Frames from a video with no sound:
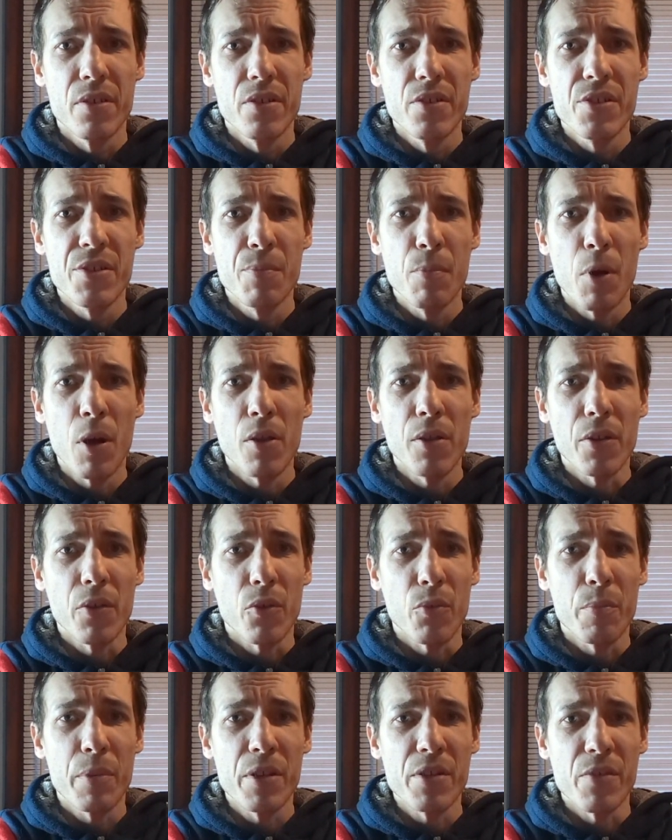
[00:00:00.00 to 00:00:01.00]
small
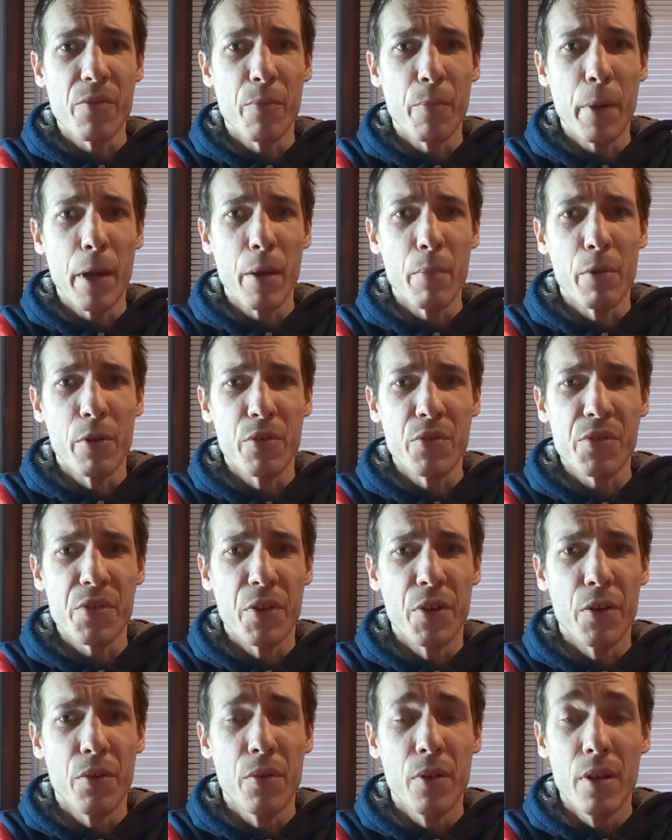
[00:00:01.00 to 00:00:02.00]
little piece of paper,
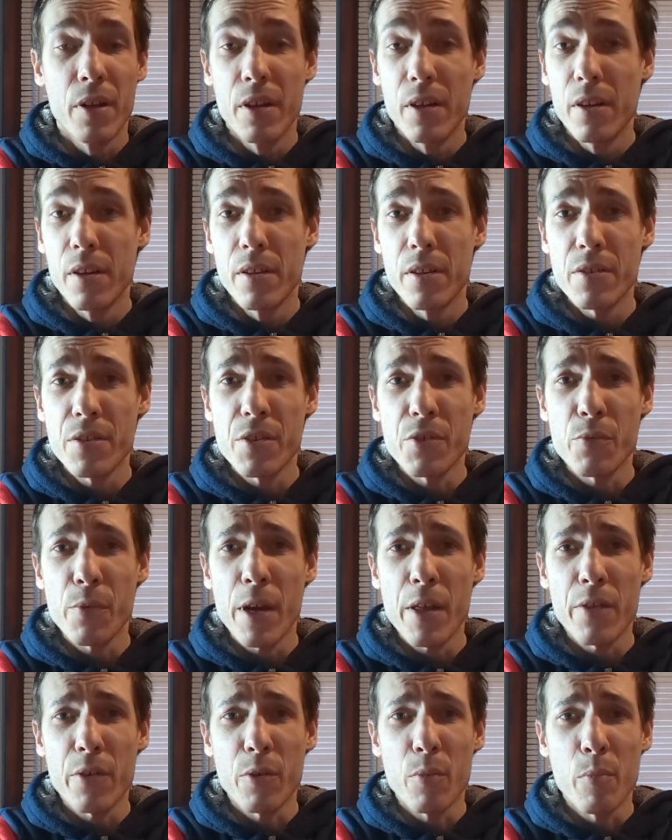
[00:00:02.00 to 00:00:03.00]
so this is
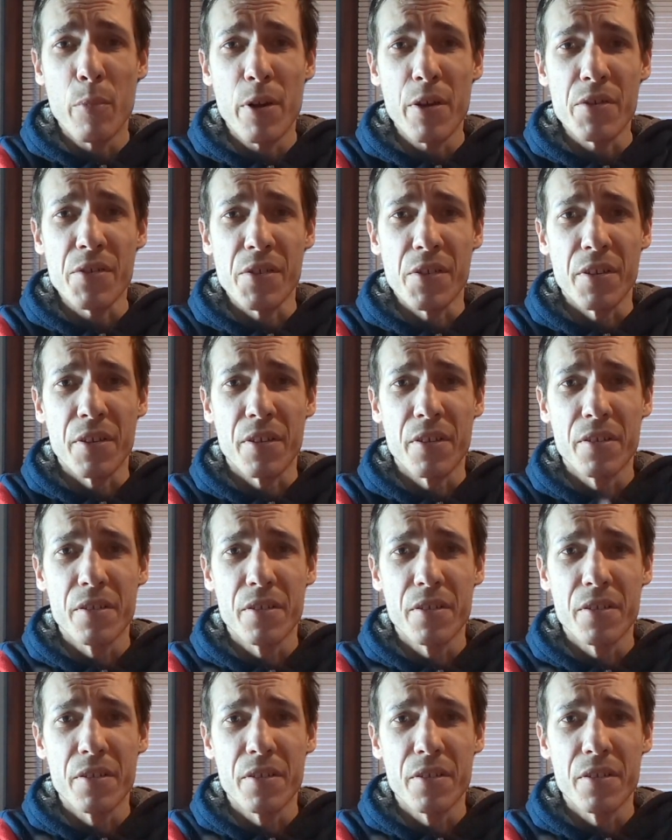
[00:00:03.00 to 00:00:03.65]
rather impressive.